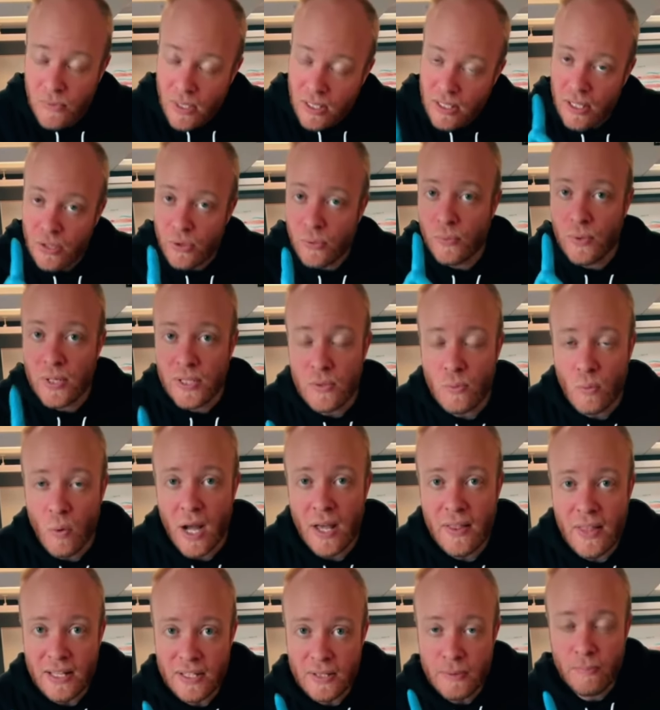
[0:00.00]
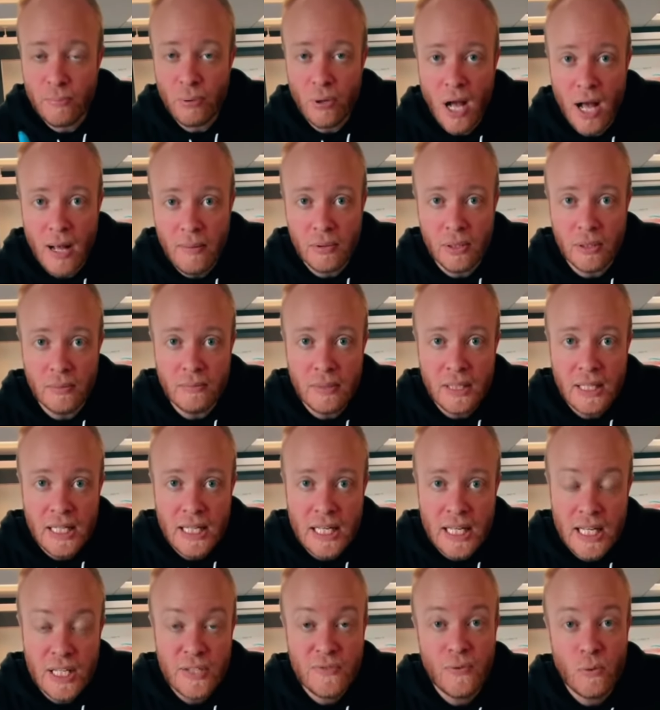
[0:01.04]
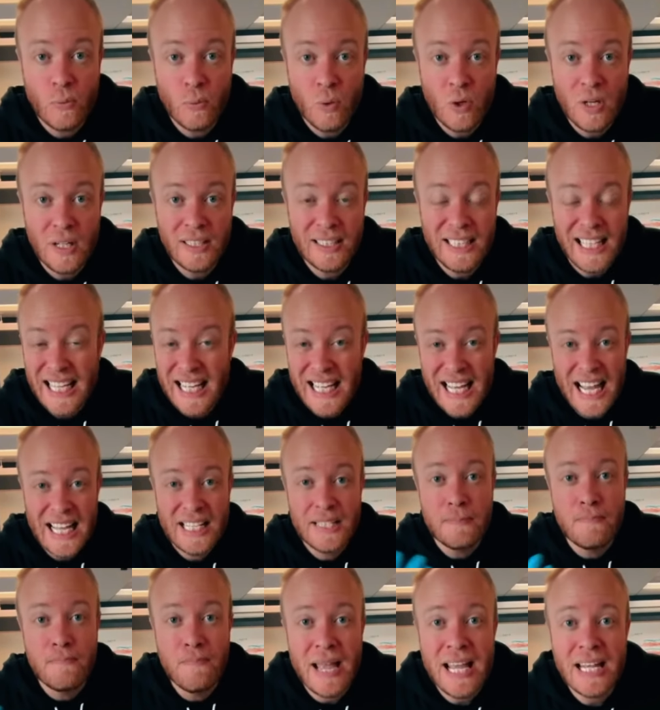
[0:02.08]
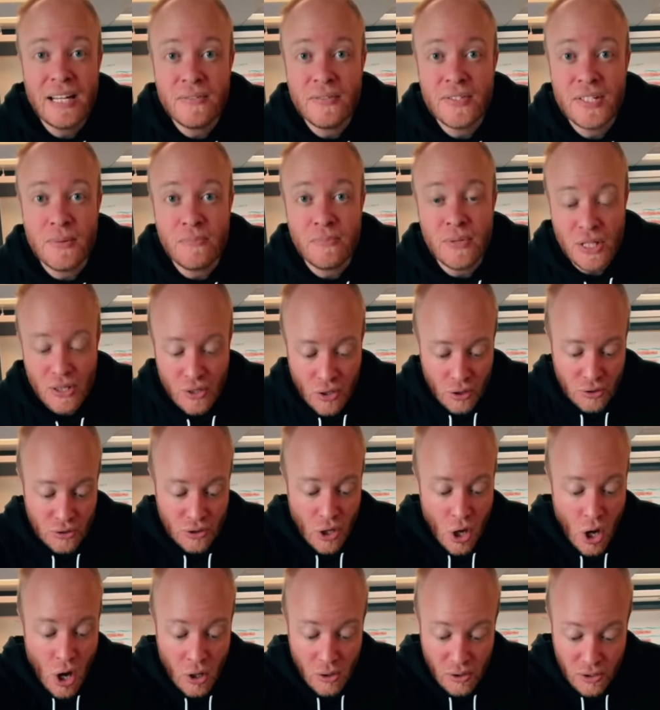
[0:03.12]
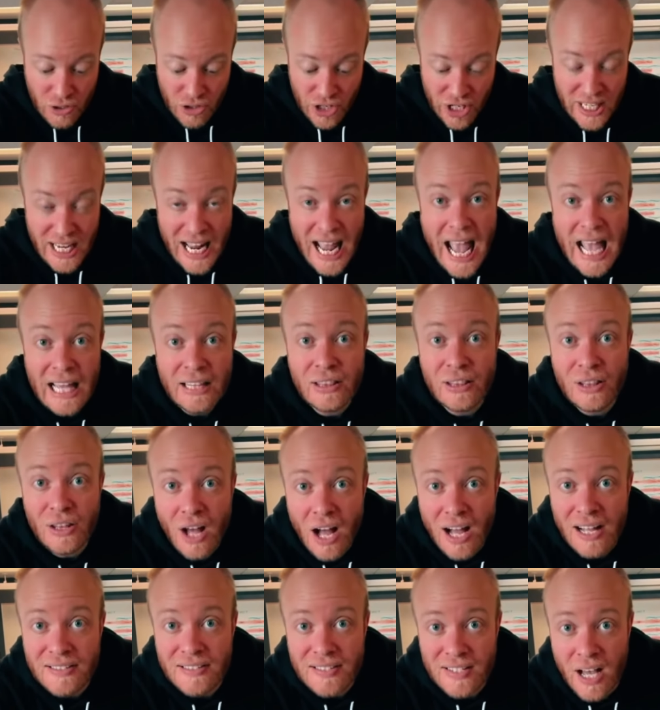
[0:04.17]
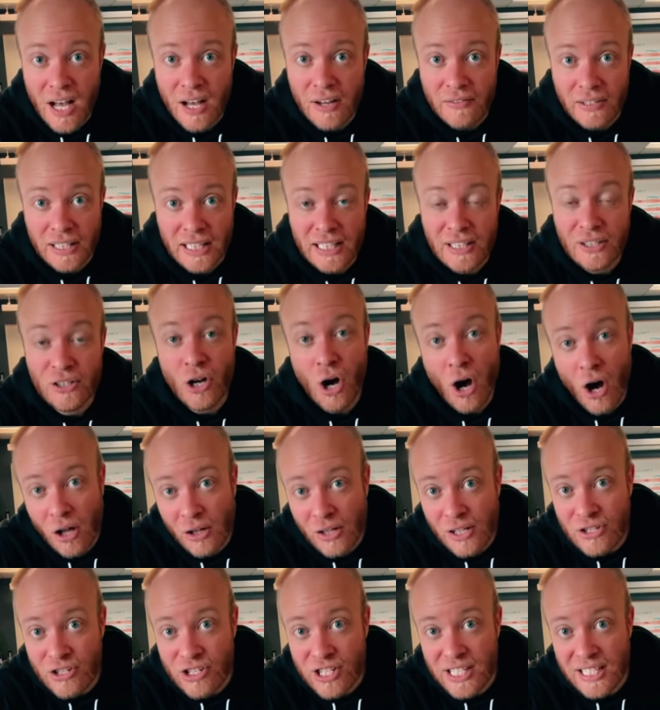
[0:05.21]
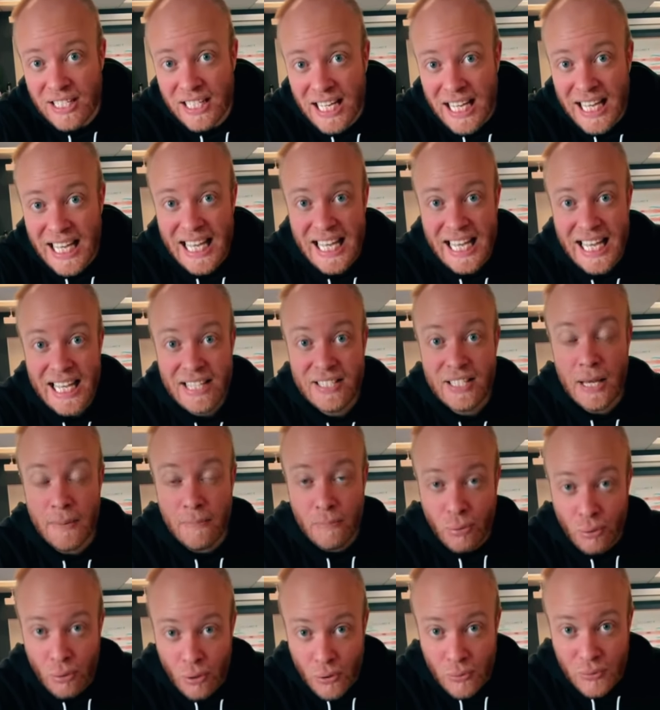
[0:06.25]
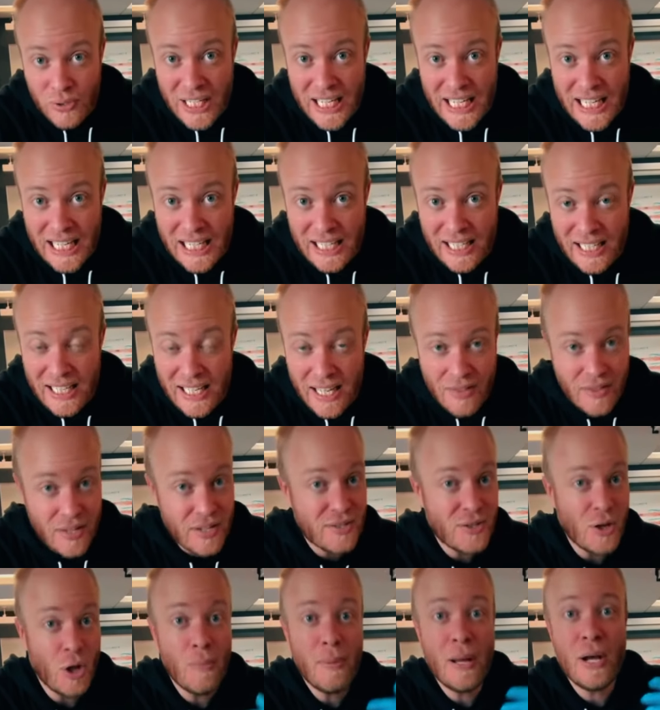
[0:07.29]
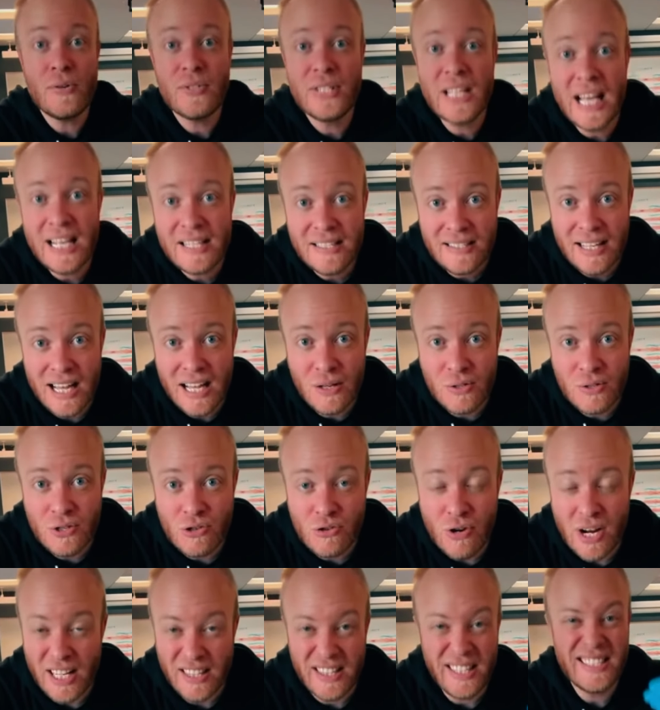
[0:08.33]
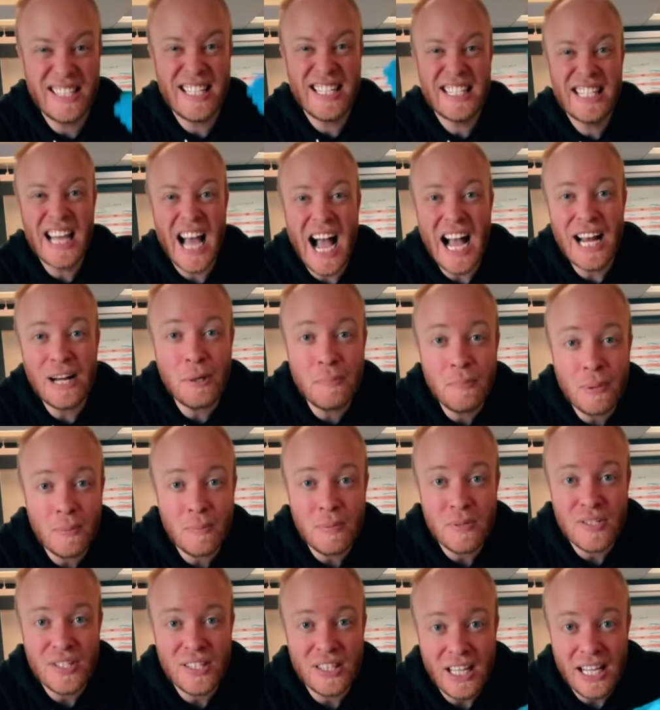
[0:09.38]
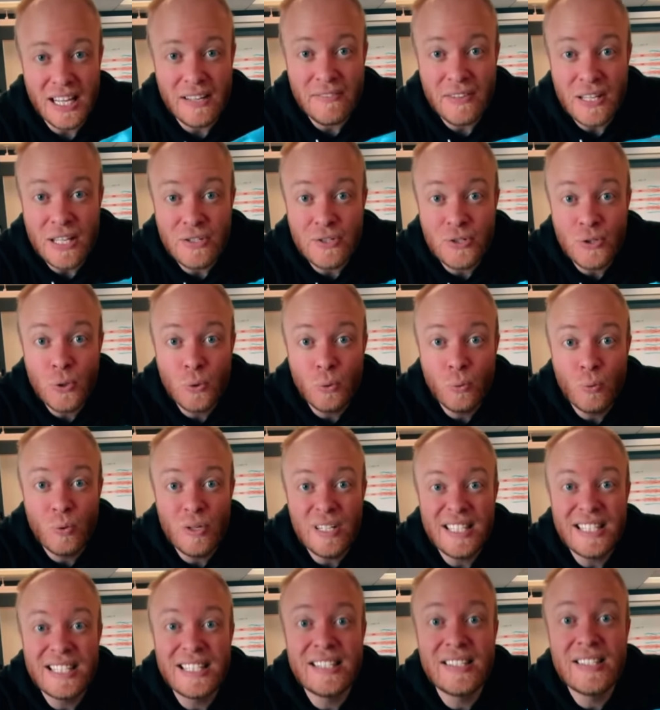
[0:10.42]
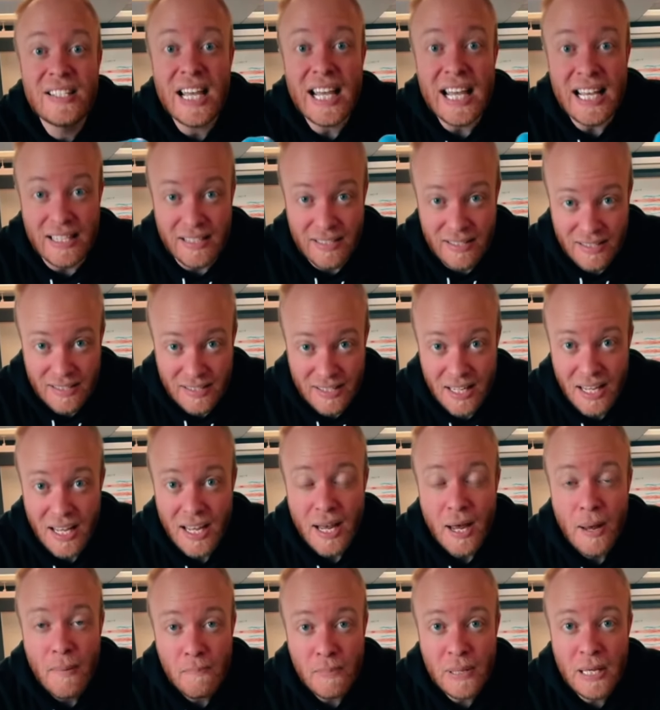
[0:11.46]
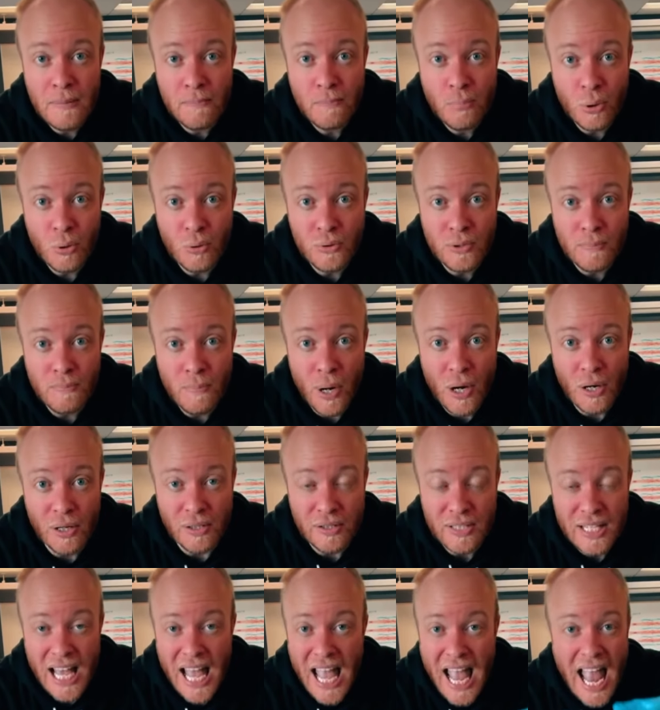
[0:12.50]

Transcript: Now, the reason why that's a problem is, for one, it's made of something called collagen, and lots of it. Collagen is a protein that is all about tensile strength. Its entire purpose in life is to resist being pulled apart.